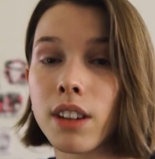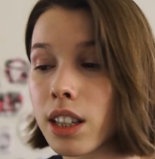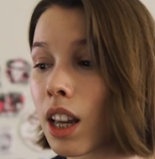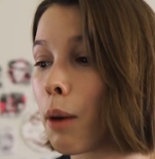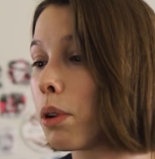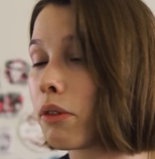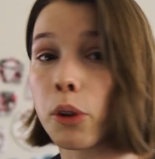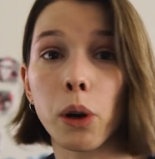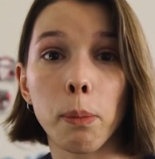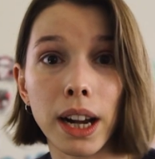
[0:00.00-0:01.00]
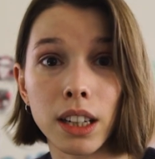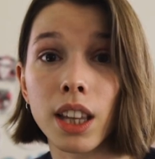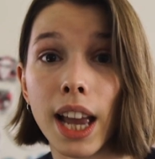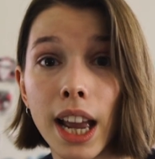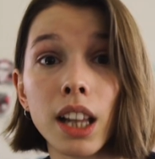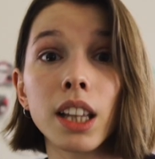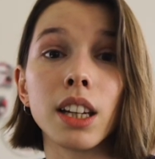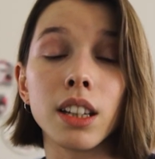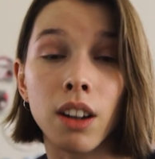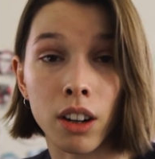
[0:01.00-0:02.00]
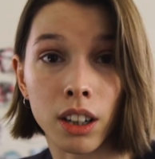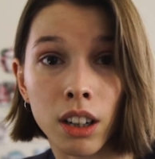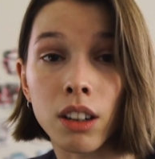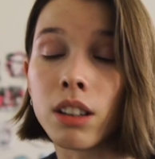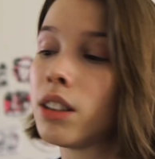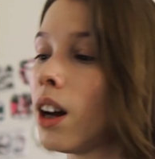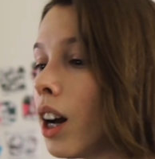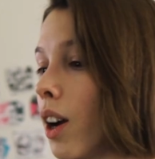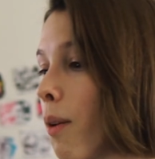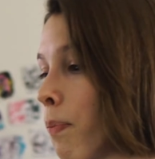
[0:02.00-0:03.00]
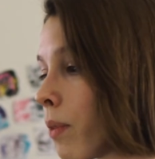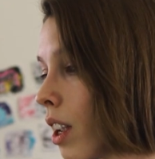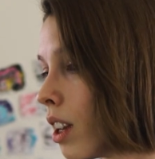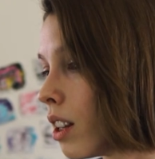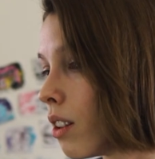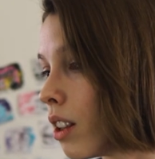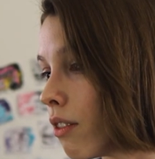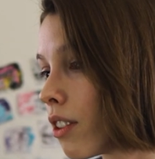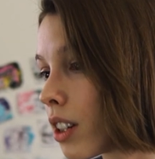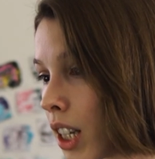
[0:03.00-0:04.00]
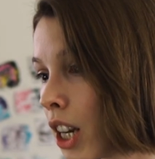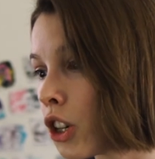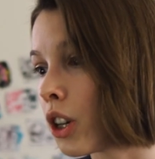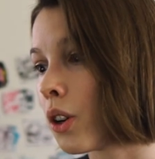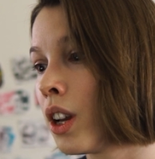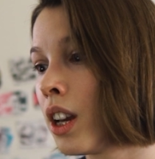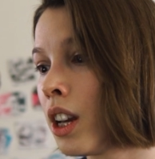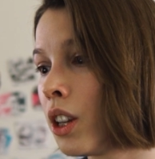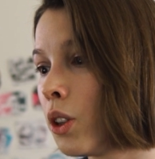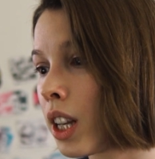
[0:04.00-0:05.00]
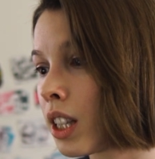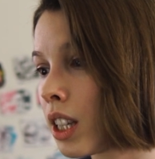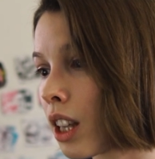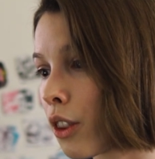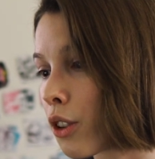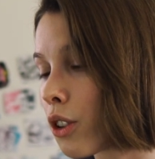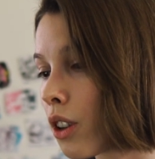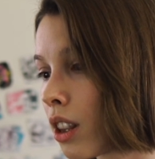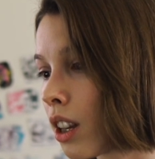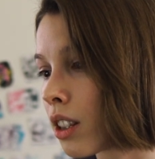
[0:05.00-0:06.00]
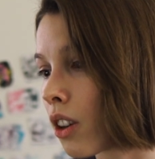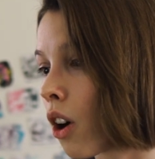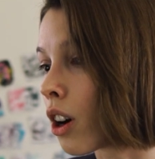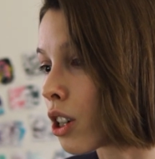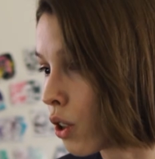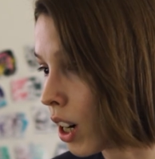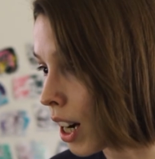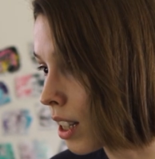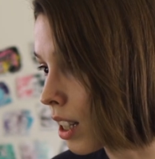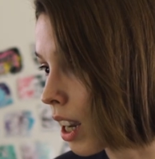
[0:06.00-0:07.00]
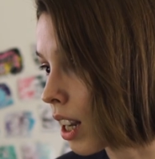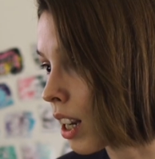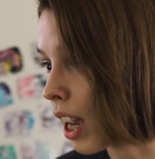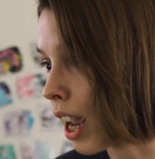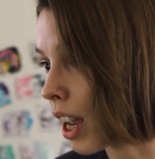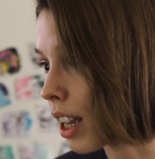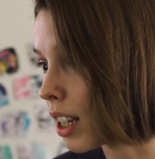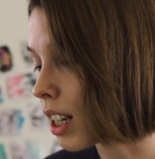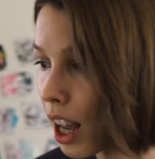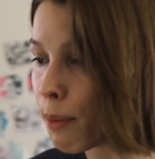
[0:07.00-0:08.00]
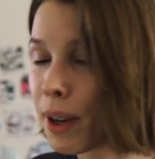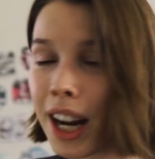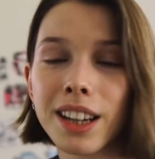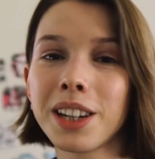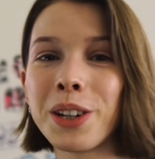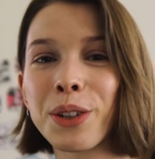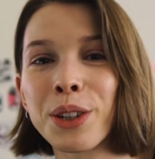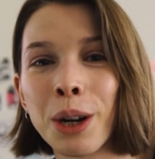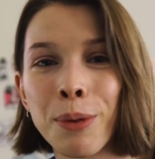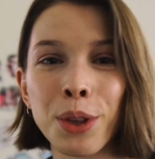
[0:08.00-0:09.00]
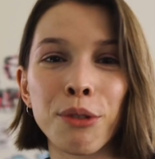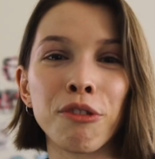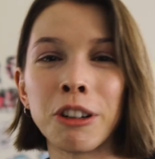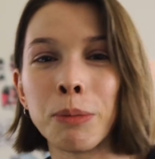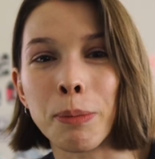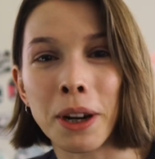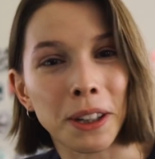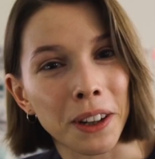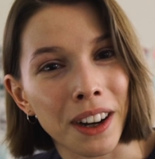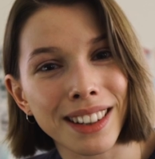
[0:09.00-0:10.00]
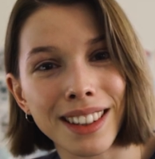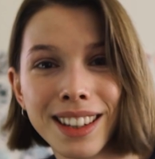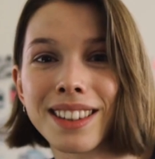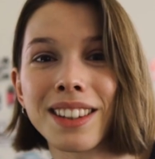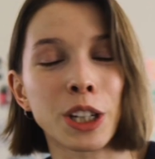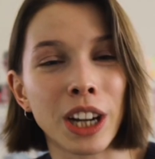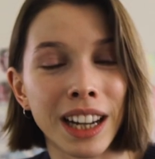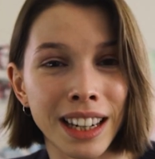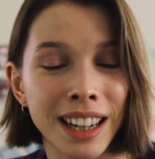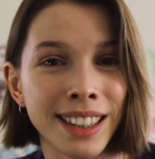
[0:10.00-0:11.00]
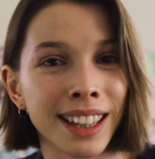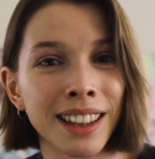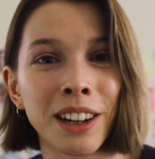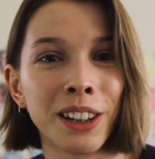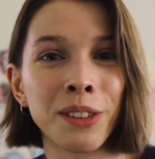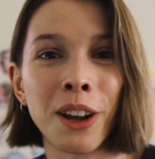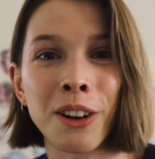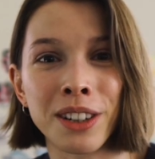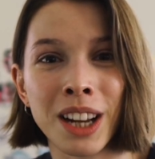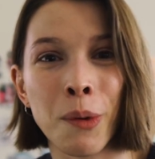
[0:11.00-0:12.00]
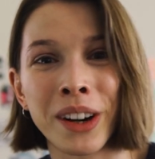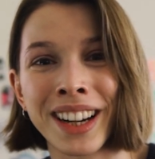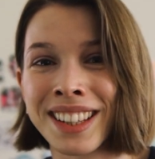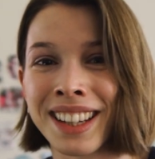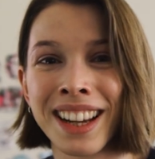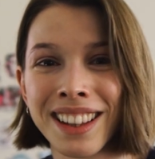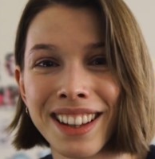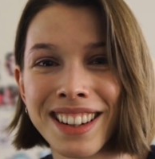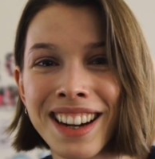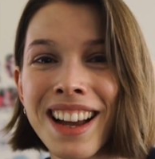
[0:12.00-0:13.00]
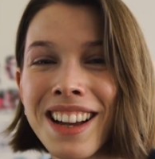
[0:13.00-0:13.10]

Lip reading: For example, if we go back to the alien article in the first issue, you can see that there's certain things that are translated, and I'm not going to understand what the Fermi paradox is in Chinese, let alone understand what it is in English.